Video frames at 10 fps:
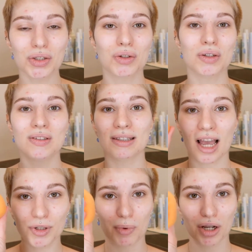to use the
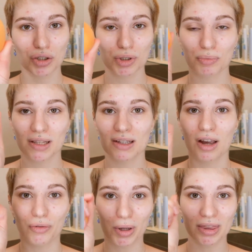damp sponge, which means
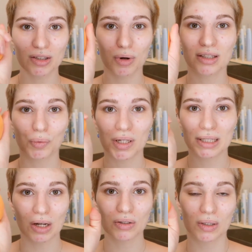I've wet this one,
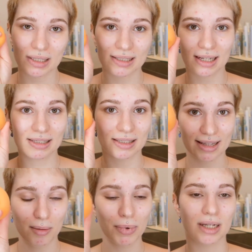squeezed it out so that it stays
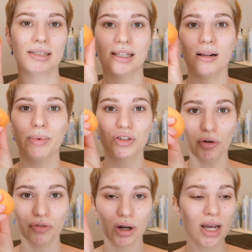damp and it's a little bit
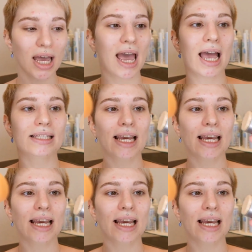softer, and